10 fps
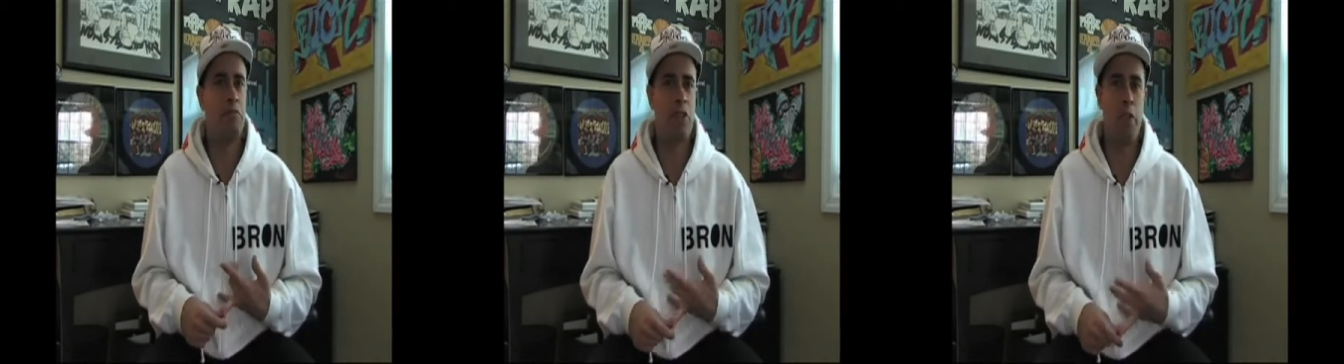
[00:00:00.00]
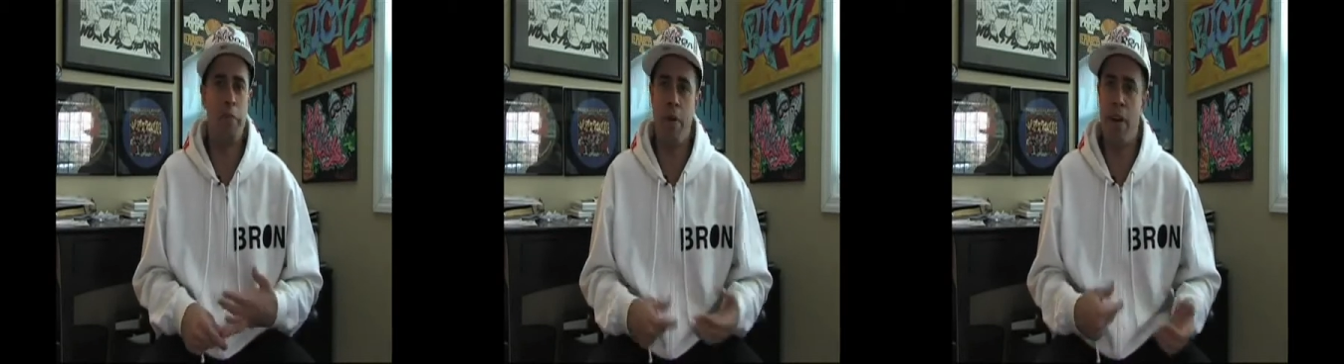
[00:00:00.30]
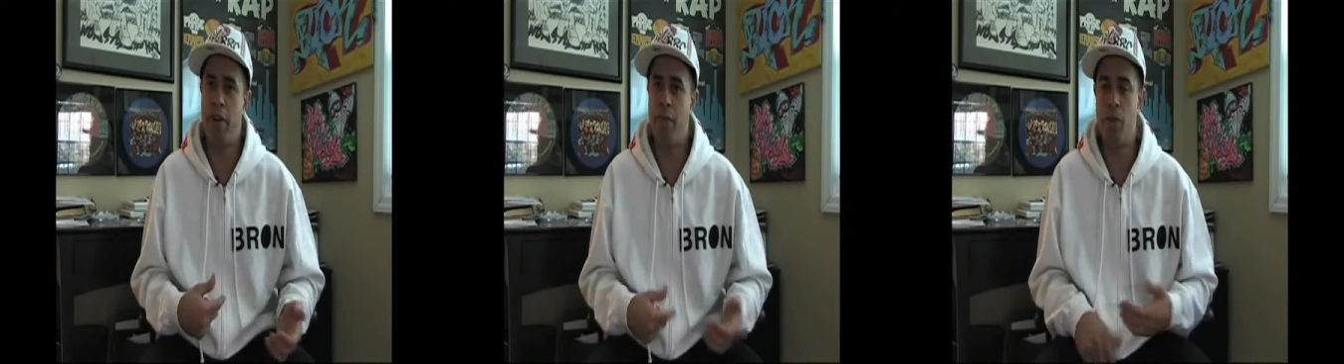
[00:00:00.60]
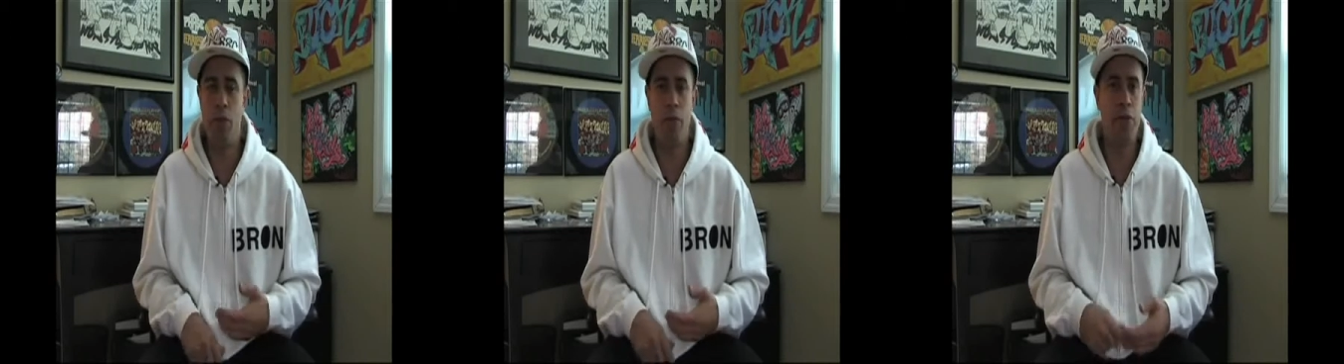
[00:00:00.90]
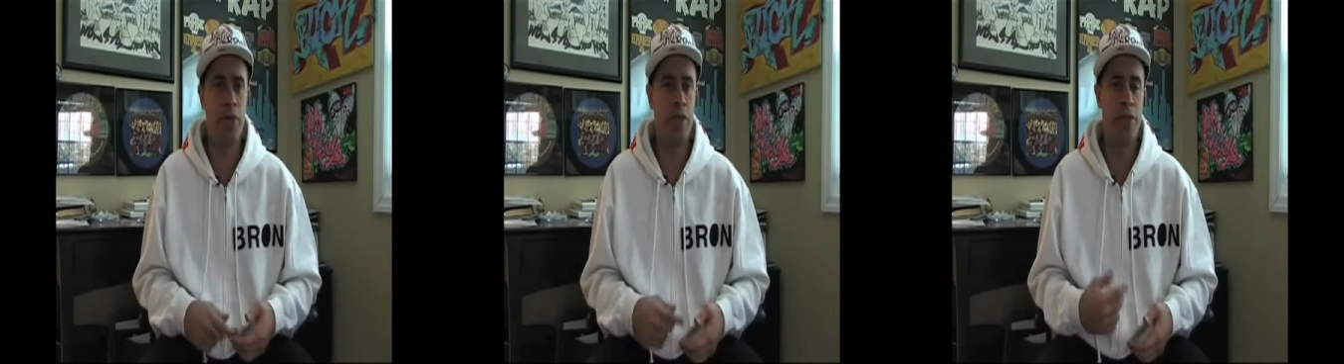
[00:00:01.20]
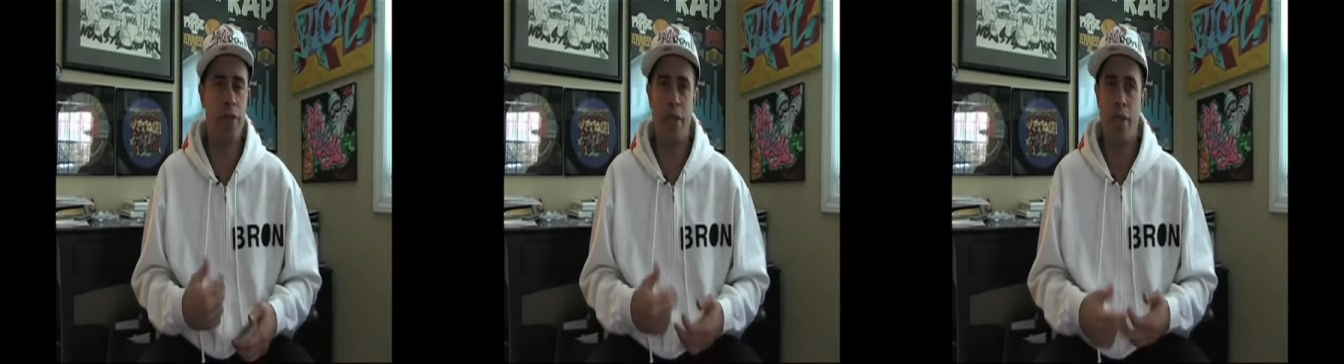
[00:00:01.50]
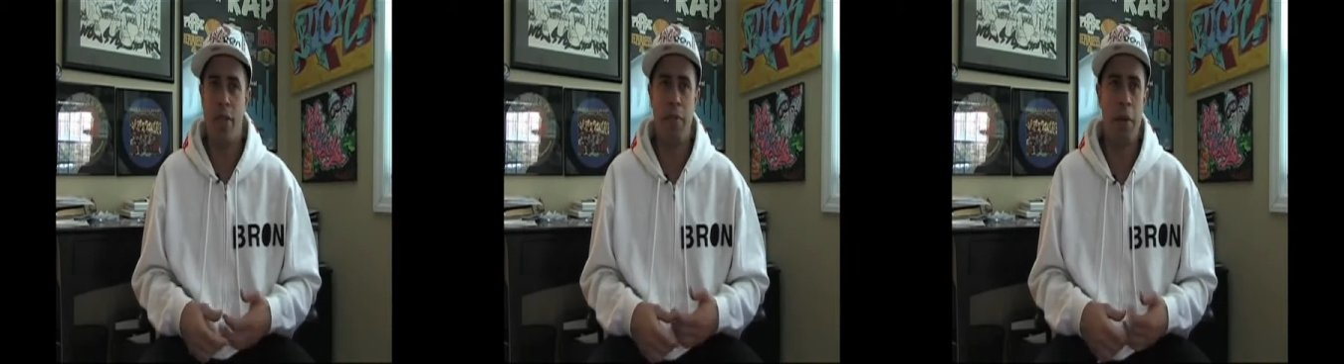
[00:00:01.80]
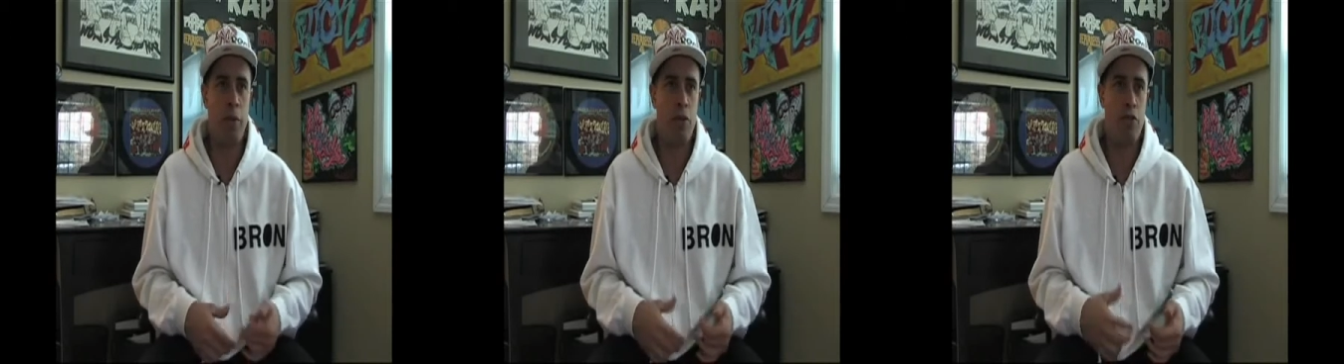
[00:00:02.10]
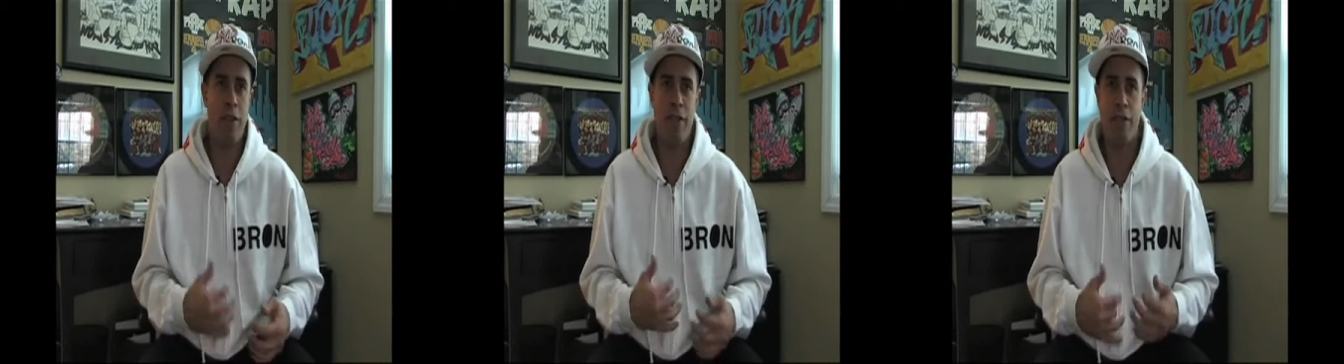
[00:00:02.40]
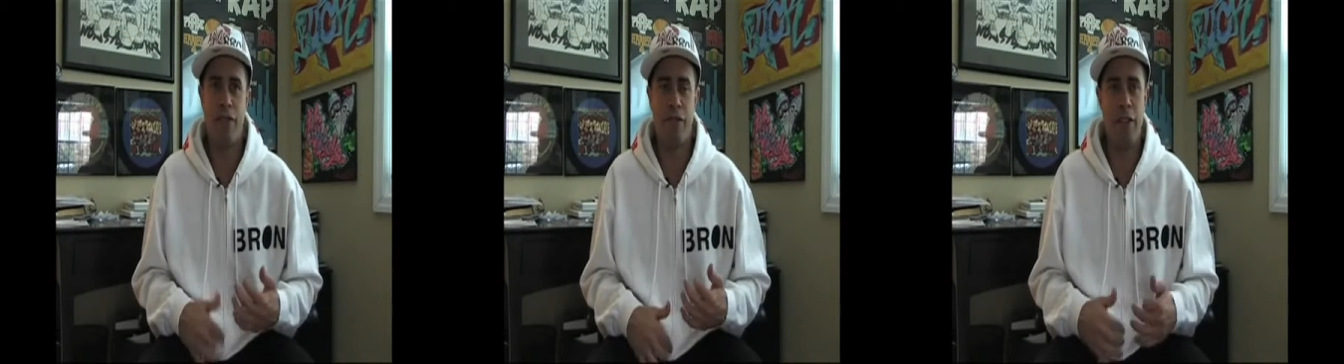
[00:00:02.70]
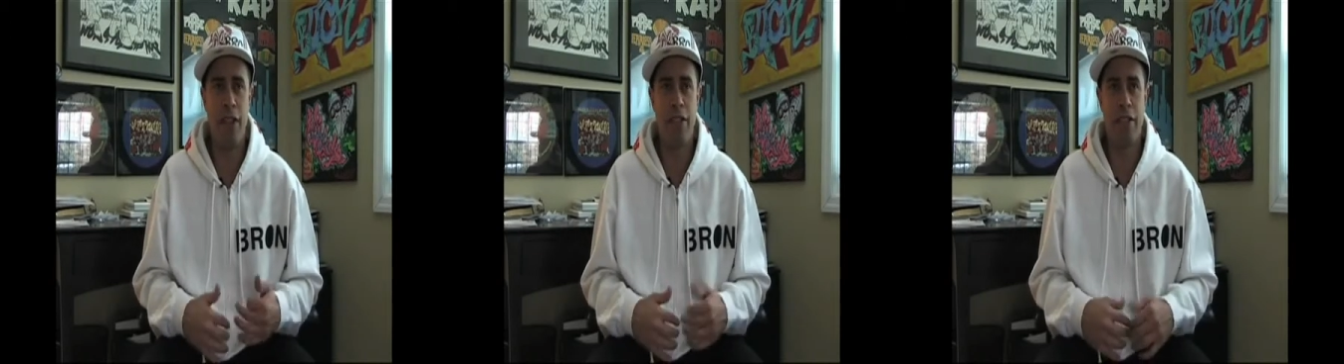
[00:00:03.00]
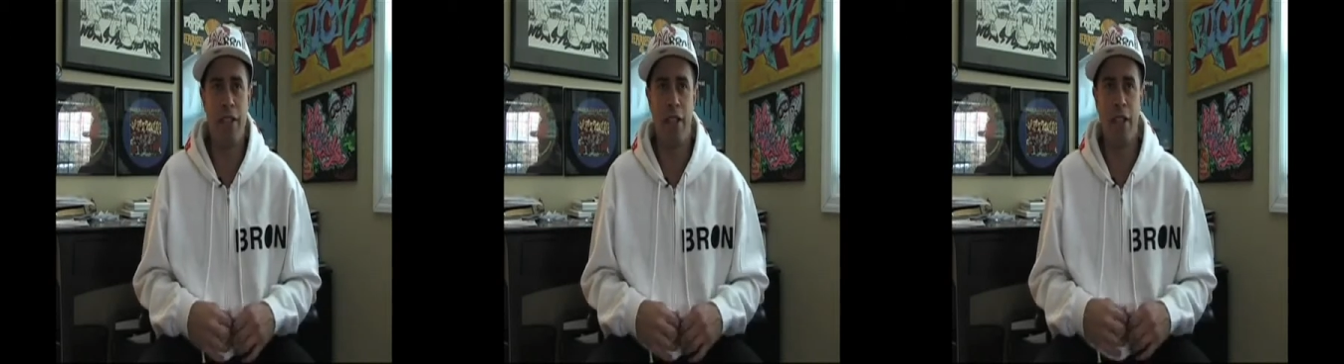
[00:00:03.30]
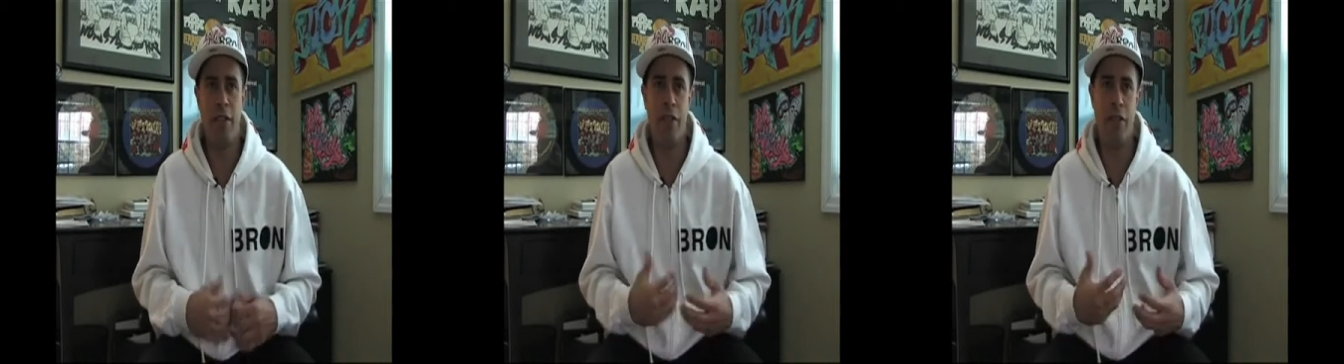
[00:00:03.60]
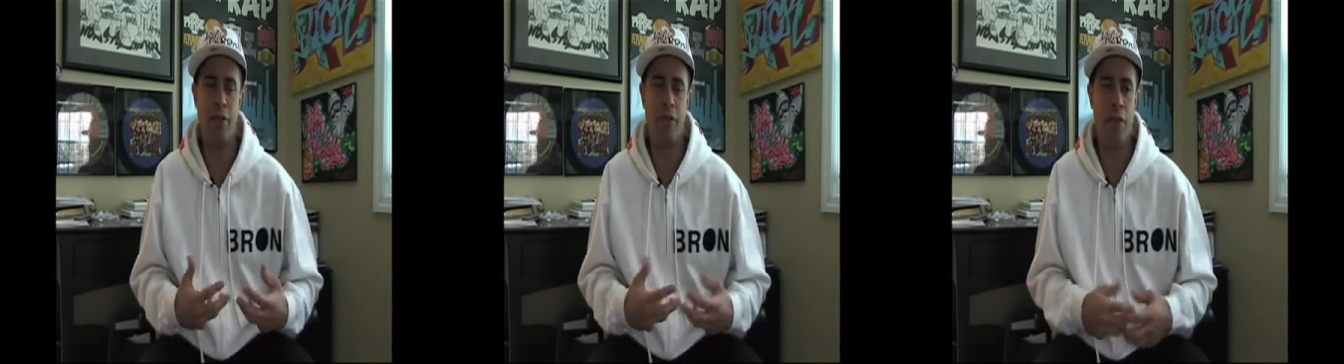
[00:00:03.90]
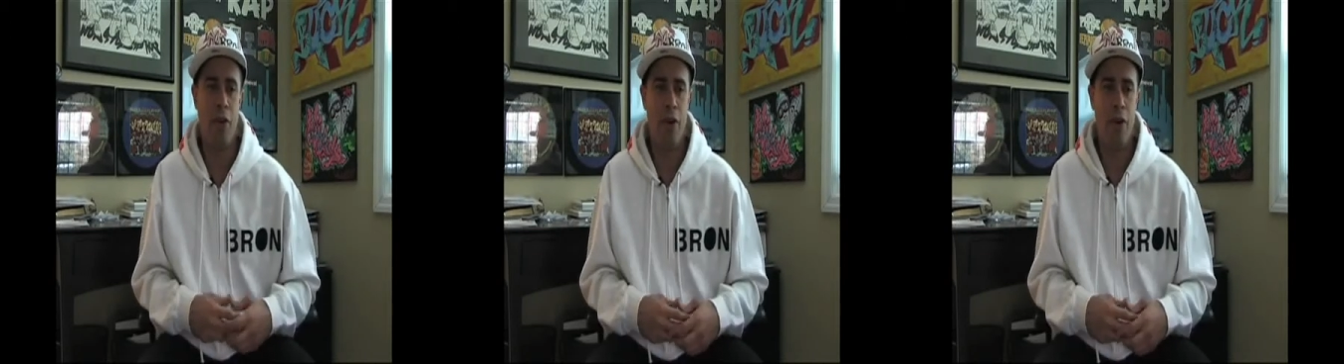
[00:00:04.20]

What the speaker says: comparing moves, people dressing fresh, and